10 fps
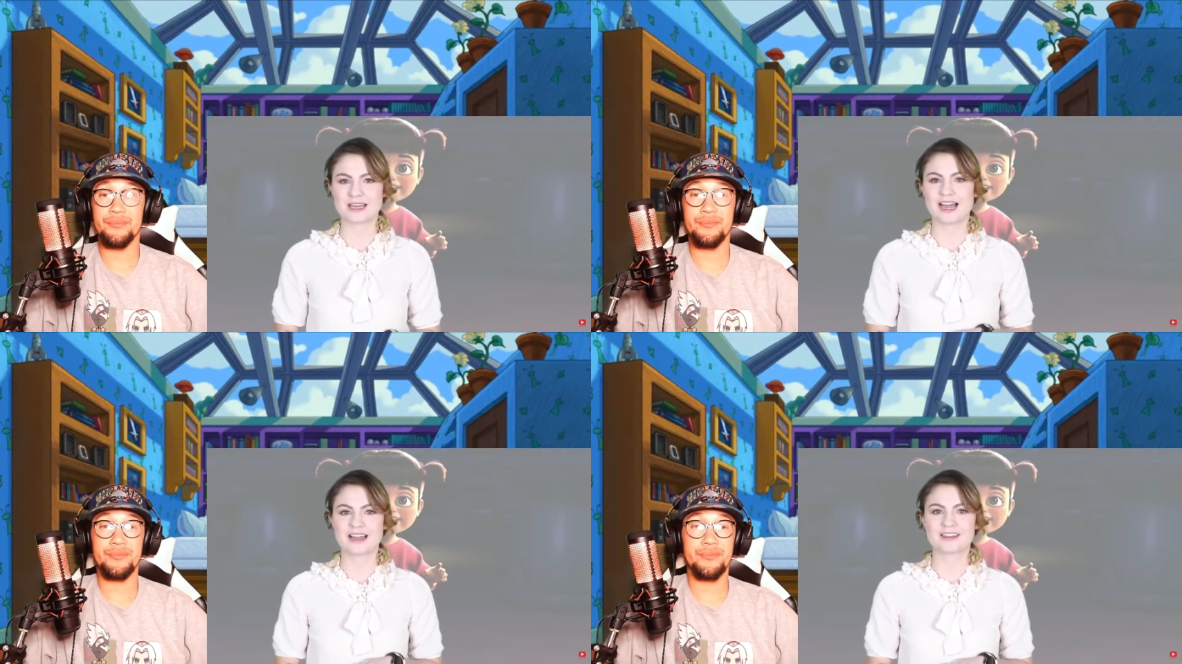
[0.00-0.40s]

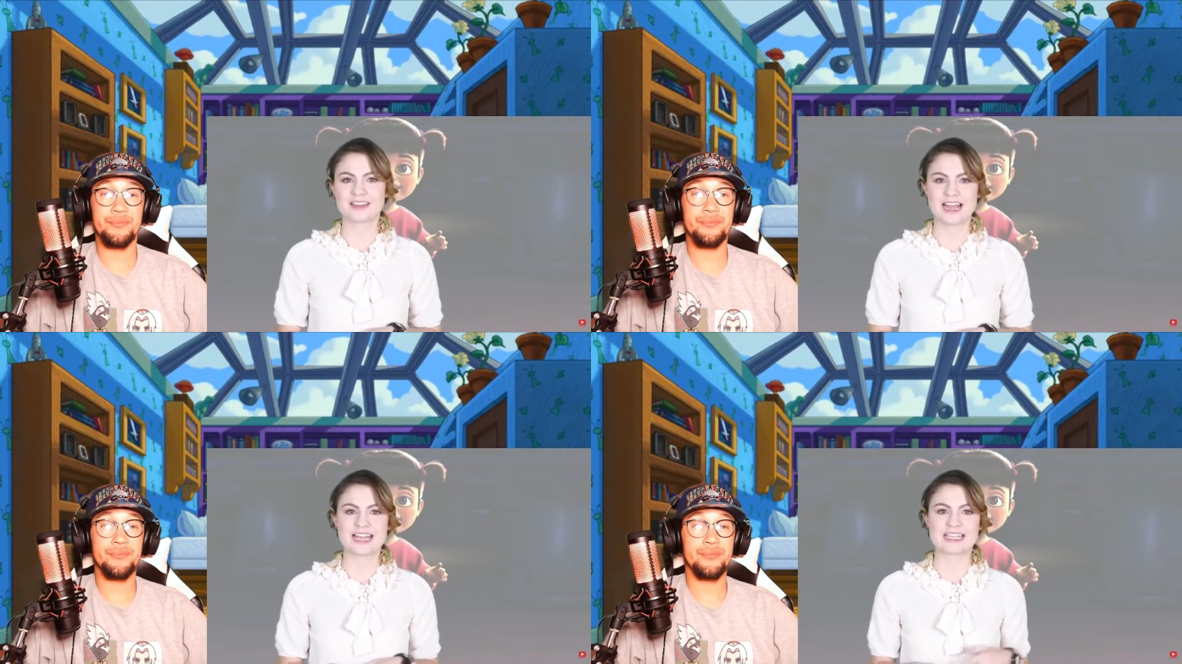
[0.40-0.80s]
Speaker 1: that
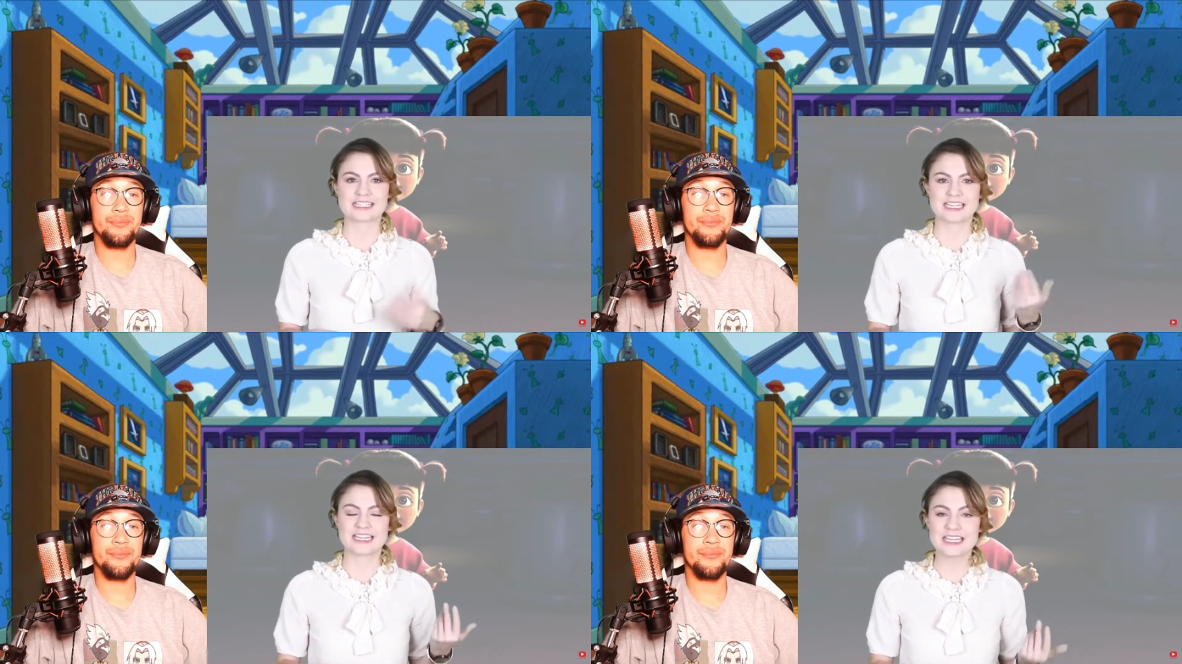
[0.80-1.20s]
there
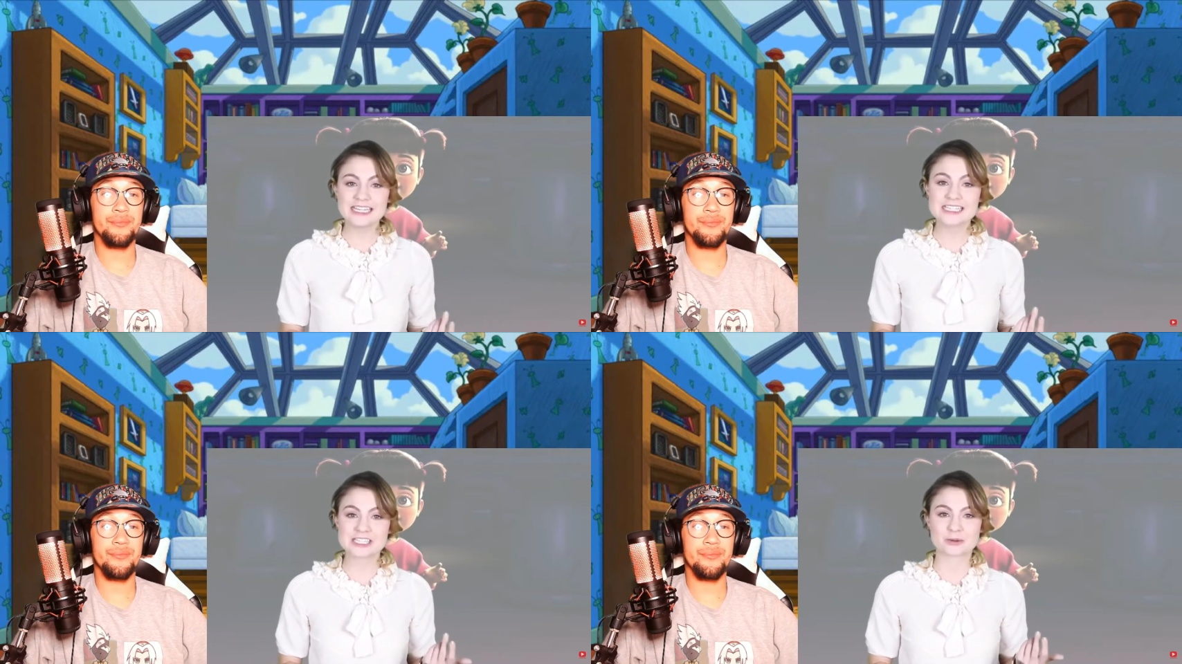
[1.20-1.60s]
is an
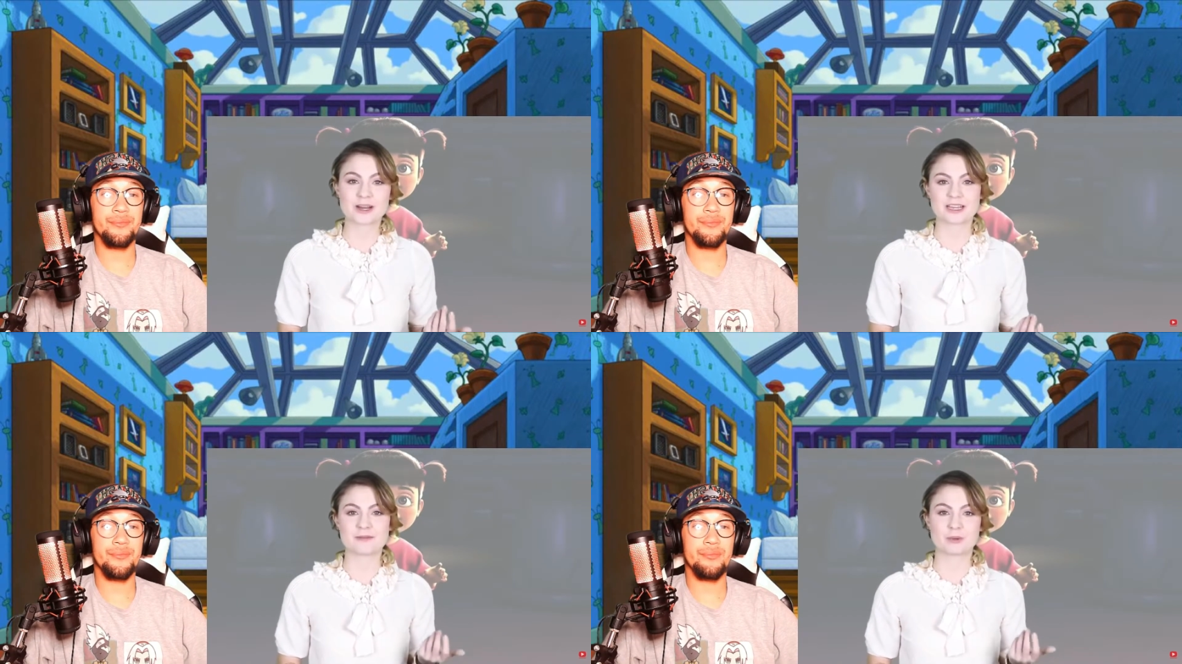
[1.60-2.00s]
Easter
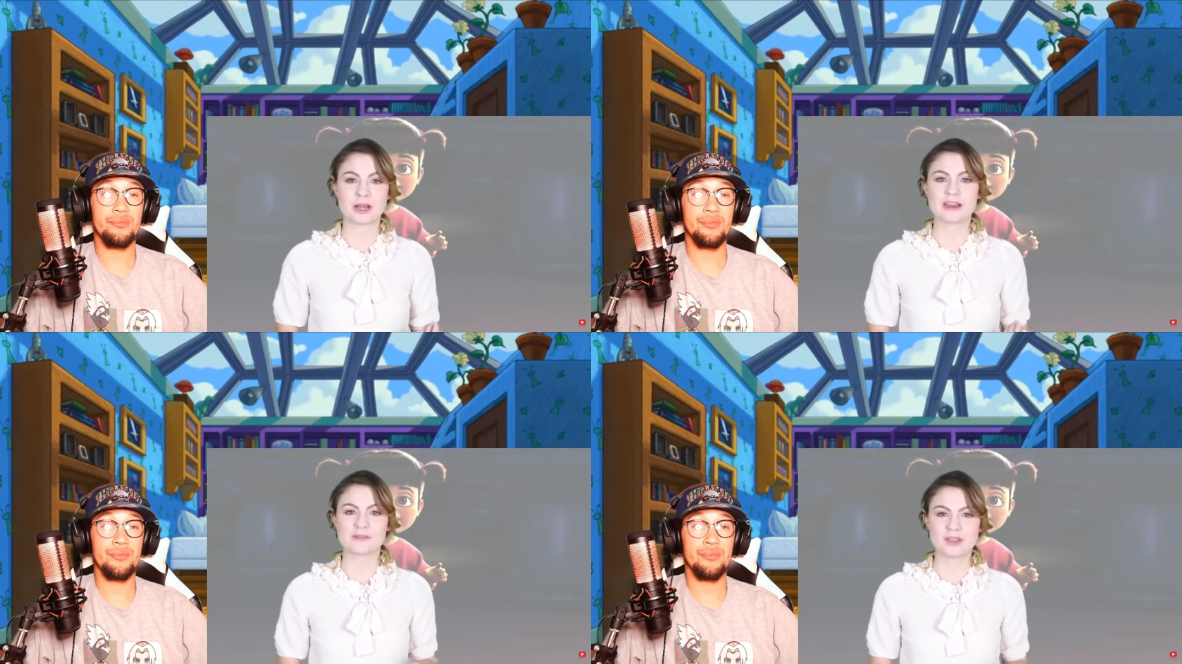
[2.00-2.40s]
egg in
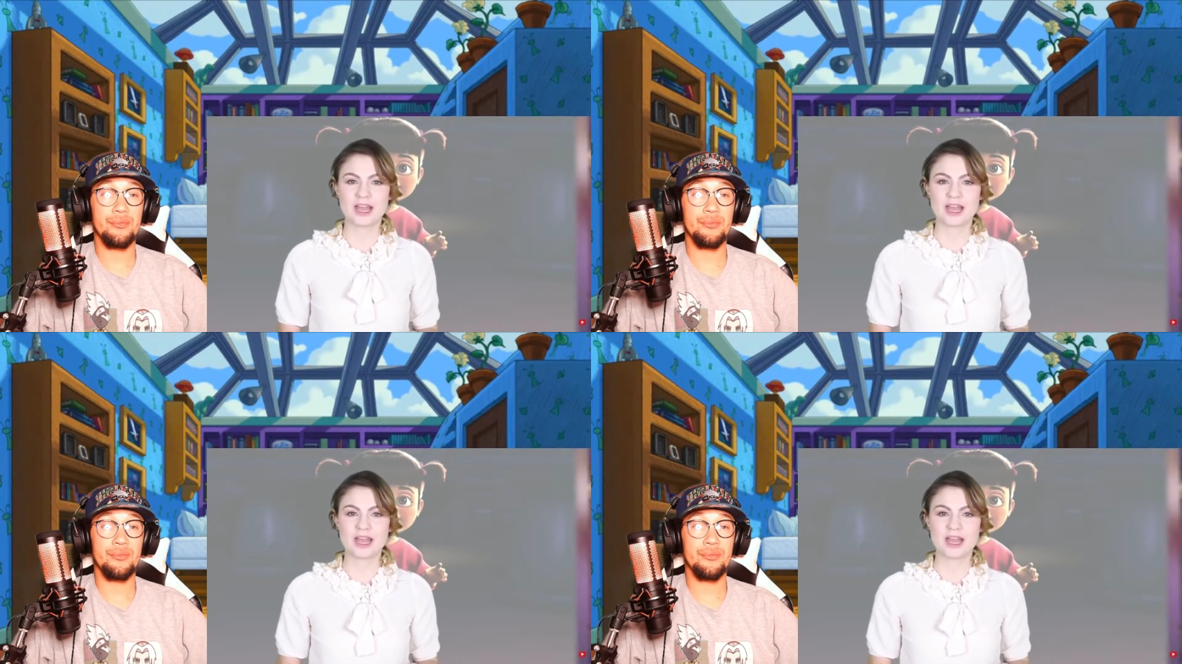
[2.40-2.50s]
Brave